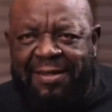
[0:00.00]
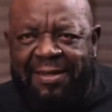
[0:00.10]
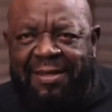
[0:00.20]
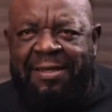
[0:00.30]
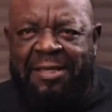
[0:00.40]

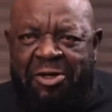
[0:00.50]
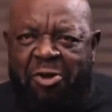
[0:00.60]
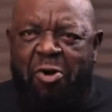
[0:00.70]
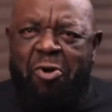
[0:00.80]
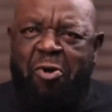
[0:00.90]

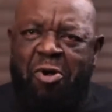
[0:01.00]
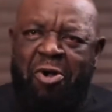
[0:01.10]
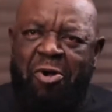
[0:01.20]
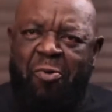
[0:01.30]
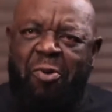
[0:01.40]

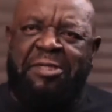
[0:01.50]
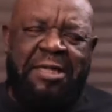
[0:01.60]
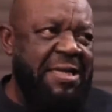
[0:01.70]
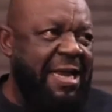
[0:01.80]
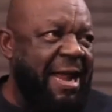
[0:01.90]
Diko was
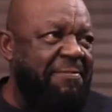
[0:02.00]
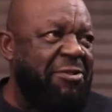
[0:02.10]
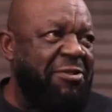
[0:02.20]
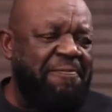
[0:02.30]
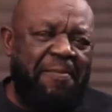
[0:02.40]

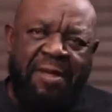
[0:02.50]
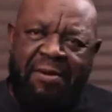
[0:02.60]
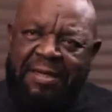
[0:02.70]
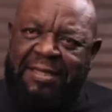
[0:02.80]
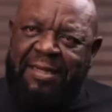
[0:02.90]
kidnapped,
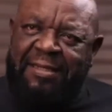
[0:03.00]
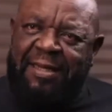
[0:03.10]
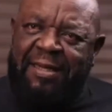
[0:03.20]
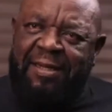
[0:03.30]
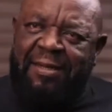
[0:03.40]
created.
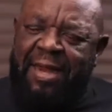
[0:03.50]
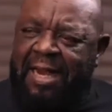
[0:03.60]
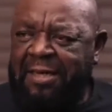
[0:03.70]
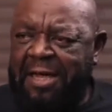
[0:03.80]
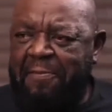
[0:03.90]
At
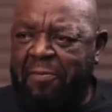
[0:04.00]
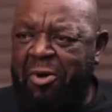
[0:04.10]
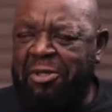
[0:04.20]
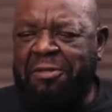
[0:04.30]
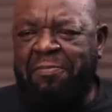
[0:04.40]
the
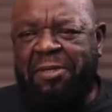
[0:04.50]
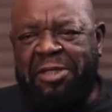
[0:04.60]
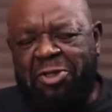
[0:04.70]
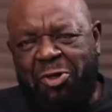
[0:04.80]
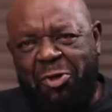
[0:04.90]
airport, British
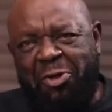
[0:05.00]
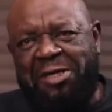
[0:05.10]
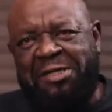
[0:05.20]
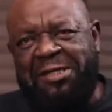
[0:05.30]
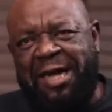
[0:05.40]

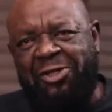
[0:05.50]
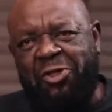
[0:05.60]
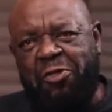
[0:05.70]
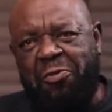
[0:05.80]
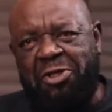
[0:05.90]
authorities got
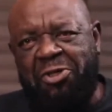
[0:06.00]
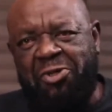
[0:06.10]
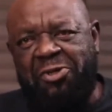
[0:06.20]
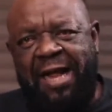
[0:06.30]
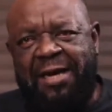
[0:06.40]

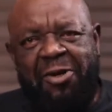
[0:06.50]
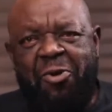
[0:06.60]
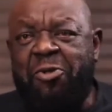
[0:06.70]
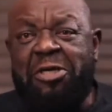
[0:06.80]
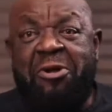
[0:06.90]
suspicious and the whole
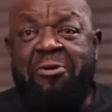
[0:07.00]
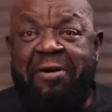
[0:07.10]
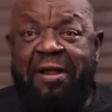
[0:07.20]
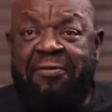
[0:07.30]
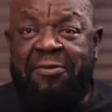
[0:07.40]
thing
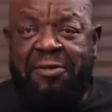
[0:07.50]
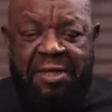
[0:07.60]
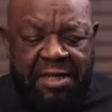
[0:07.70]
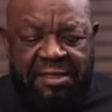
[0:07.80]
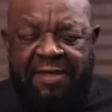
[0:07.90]
unraveled.
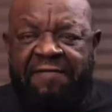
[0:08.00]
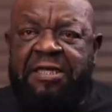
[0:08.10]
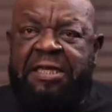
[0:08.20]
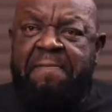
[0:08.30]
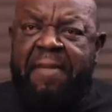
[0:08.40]

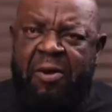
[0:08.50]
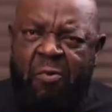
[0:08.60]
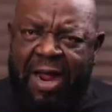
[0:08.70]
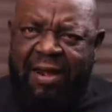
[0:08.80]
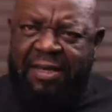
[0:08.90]
17 men were
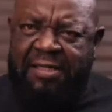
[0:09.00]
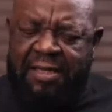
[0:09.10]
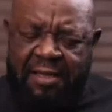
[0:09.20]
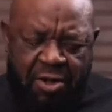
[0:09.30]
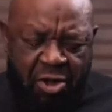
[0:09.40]
arrested,
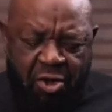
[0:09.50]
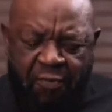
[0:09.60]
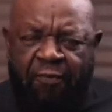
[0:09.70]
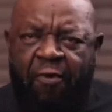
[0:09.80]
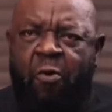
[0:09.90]

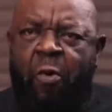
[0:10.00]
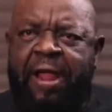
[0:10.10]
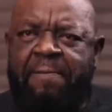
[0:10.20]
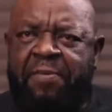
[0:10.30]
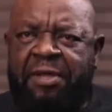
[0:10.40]
4 were
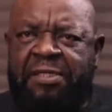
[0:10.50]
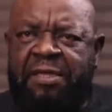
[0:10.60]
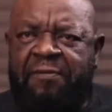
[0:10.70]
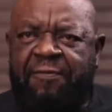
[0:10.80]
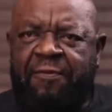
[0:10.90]
in prison
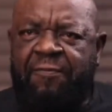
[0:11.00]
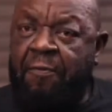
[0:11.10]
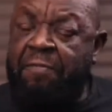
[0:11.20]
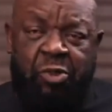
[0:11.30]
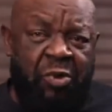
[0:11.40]
for
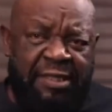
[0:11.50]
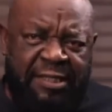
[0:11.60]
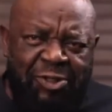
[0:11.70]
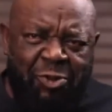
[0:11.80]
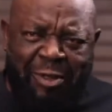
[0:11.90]
between
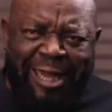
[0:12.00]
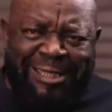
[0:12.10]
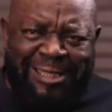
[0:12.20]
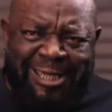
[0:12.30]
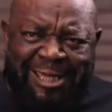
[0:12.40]
6 to
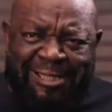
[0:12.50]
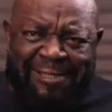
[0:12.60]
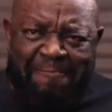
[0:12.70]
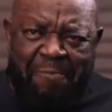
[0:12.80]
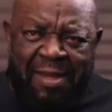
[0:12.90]
8 years
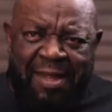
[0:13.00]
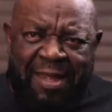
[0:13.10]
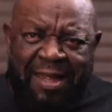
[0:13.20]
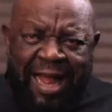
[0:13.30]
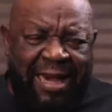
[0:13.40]

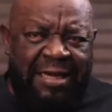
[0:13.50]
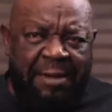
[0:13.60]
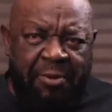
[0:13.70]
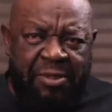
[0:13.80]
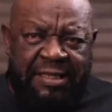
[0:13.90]
and
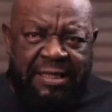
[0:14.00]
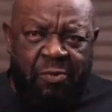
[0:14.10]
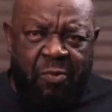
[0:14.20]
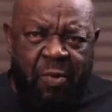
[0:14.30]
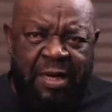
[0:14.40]

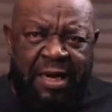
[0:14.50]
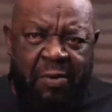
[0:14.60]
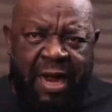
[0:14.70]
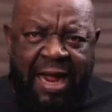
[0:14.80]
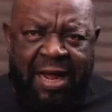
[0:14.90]
deported when they were
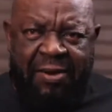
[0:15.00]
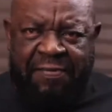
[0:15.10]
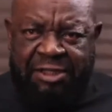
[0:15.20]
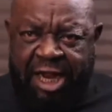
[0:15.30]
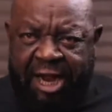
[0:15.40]
out of
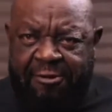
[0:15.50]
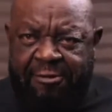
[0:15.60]
jail.